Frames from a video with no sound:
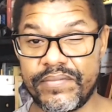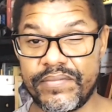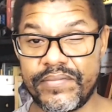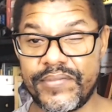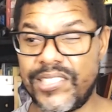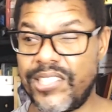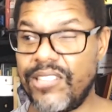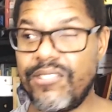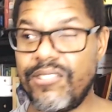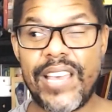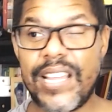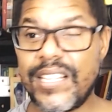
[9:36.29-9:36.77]

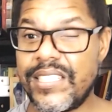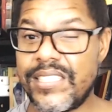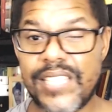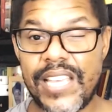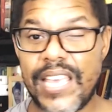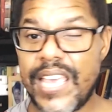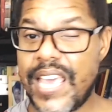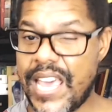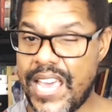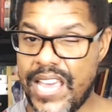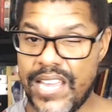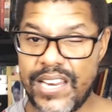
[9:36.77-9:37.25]
You can't
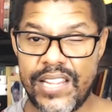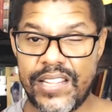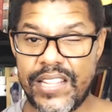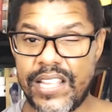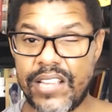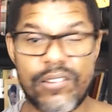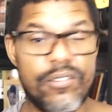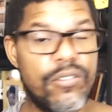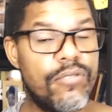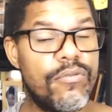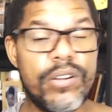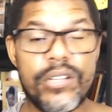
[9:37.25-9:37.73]
say anything.
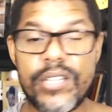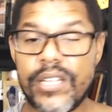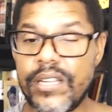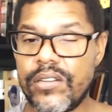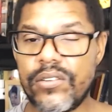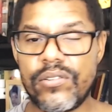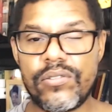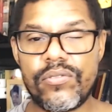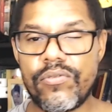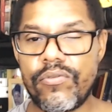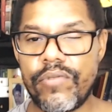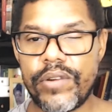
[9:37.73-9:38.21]
Look what they
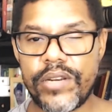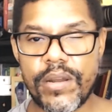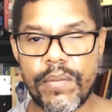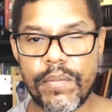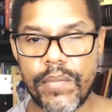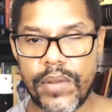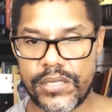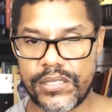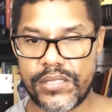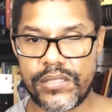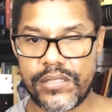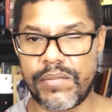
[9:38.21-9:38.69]
do with the
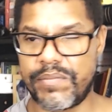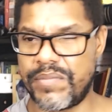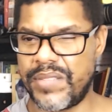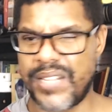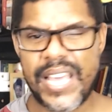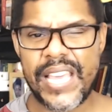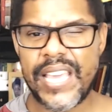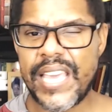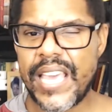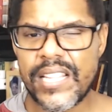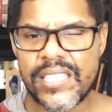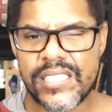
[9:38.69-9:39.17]
Muslim. They
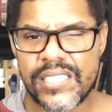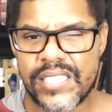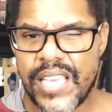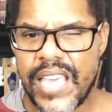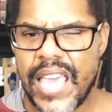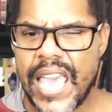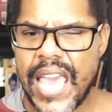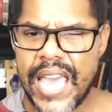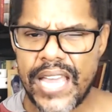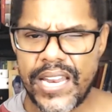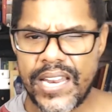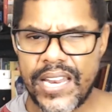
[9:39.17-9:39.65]
can't say
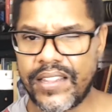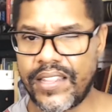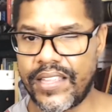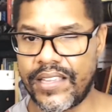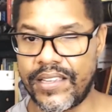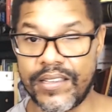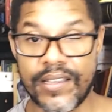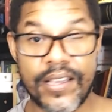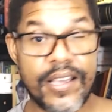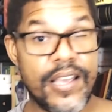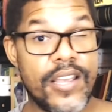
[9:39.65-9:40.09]
anything.